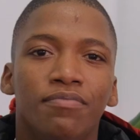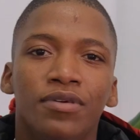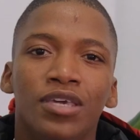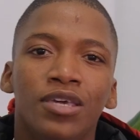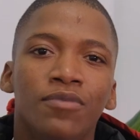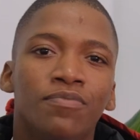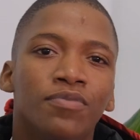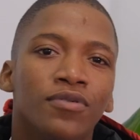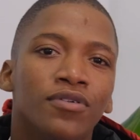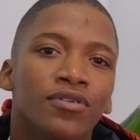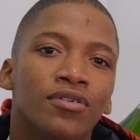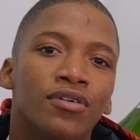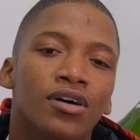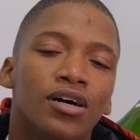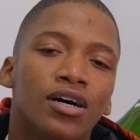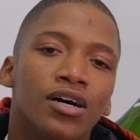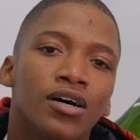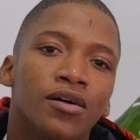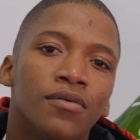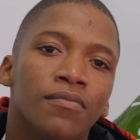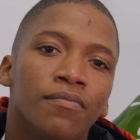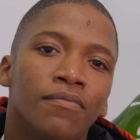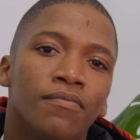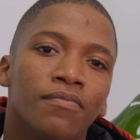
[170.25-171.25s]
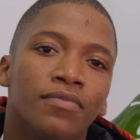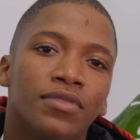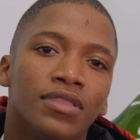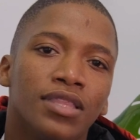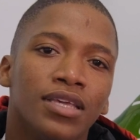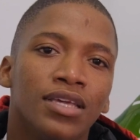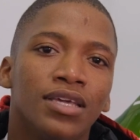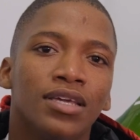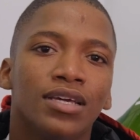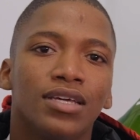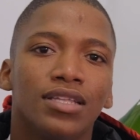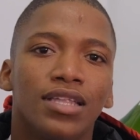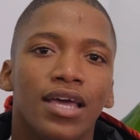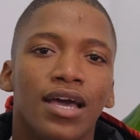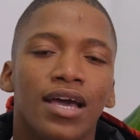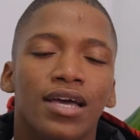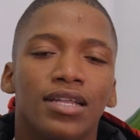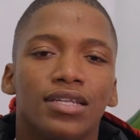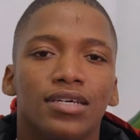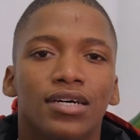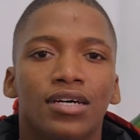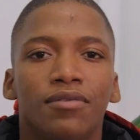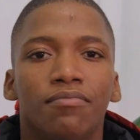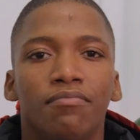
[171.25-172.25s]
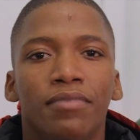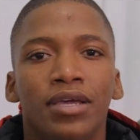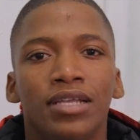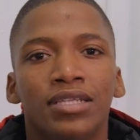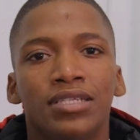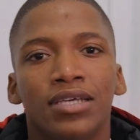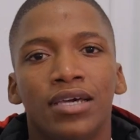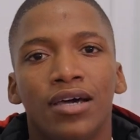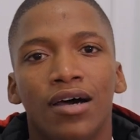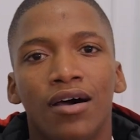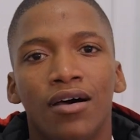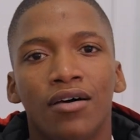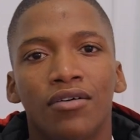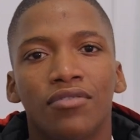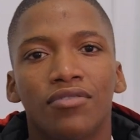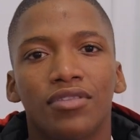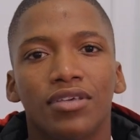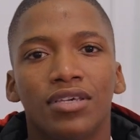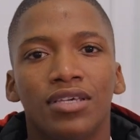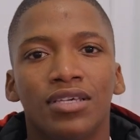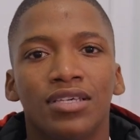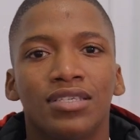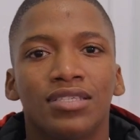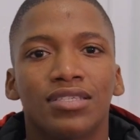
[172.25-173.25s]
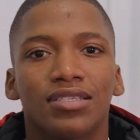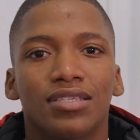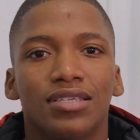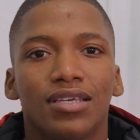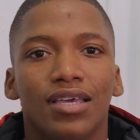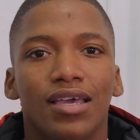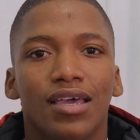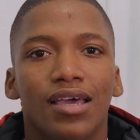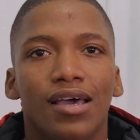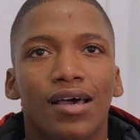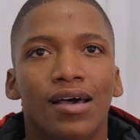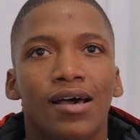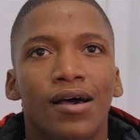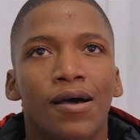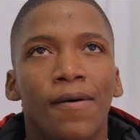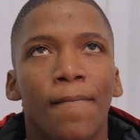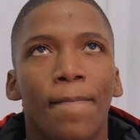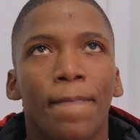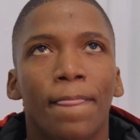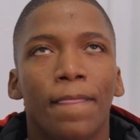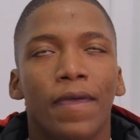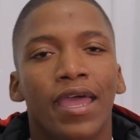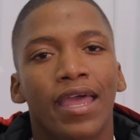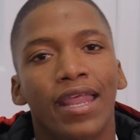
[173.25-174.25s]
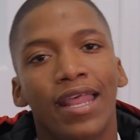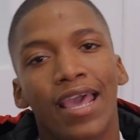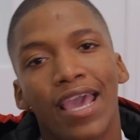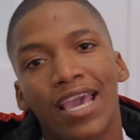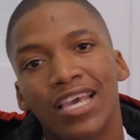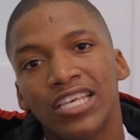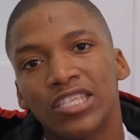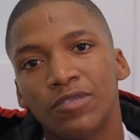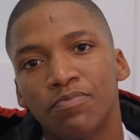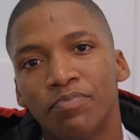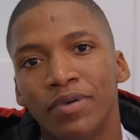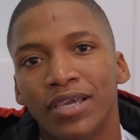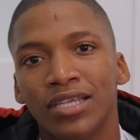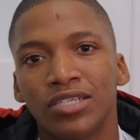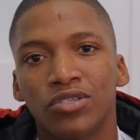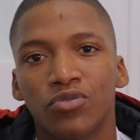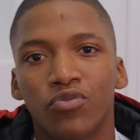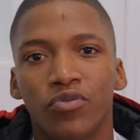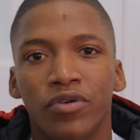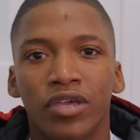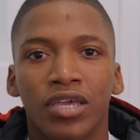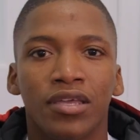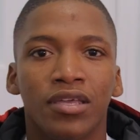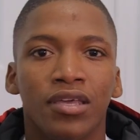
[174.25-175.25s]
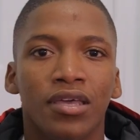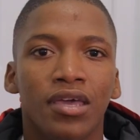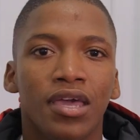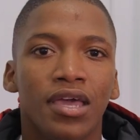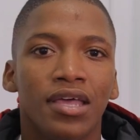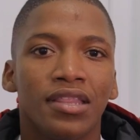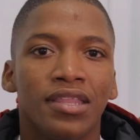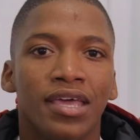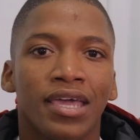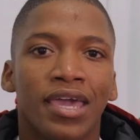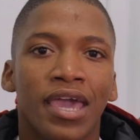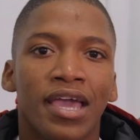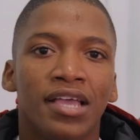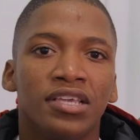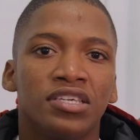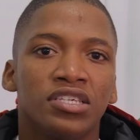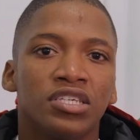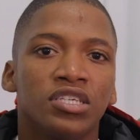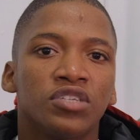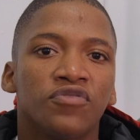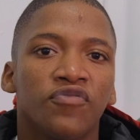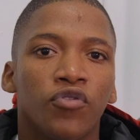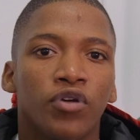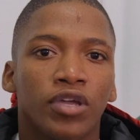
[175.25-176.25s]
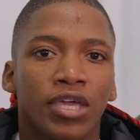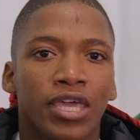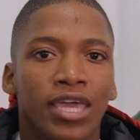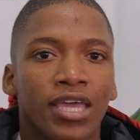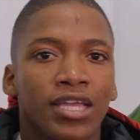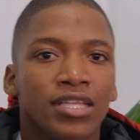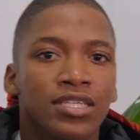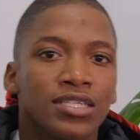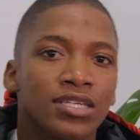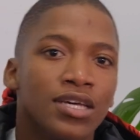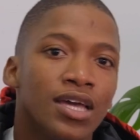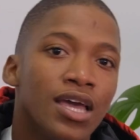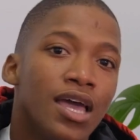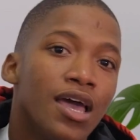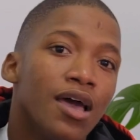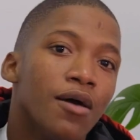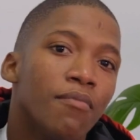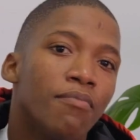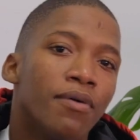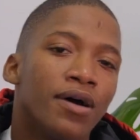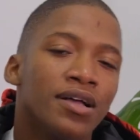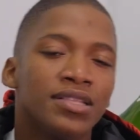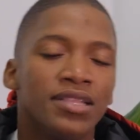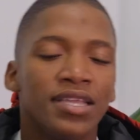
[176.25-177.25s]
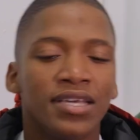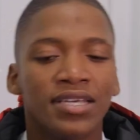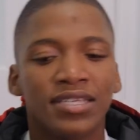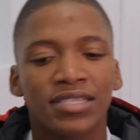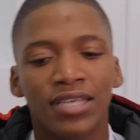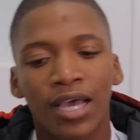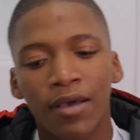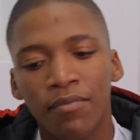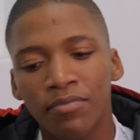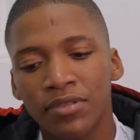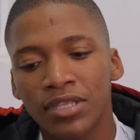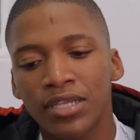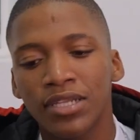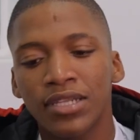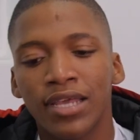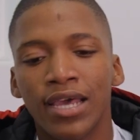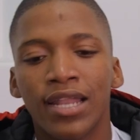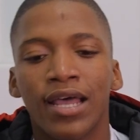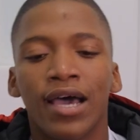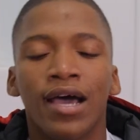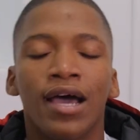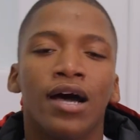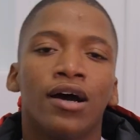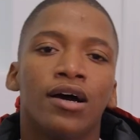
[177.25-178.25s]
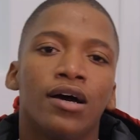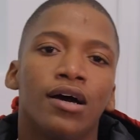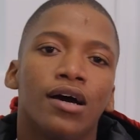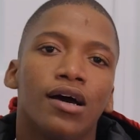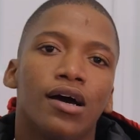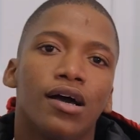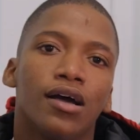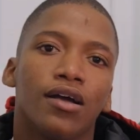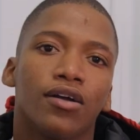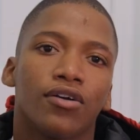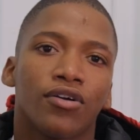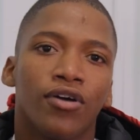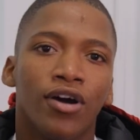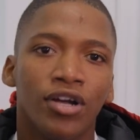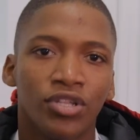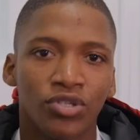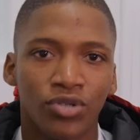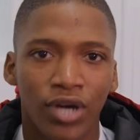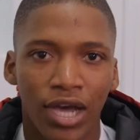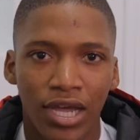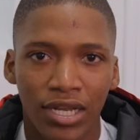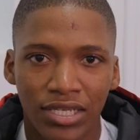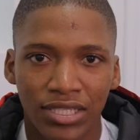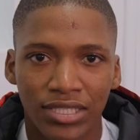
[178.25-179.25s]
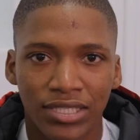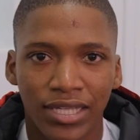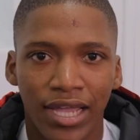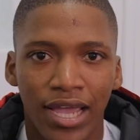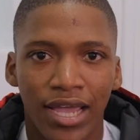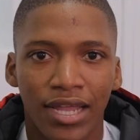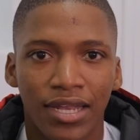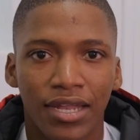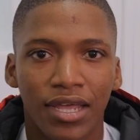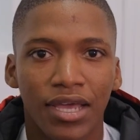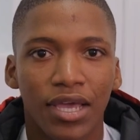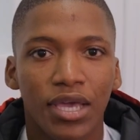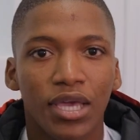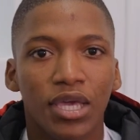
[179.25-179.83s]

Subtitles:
People think that mental health is an aspect where they can just forget. But there's something that I got to understand.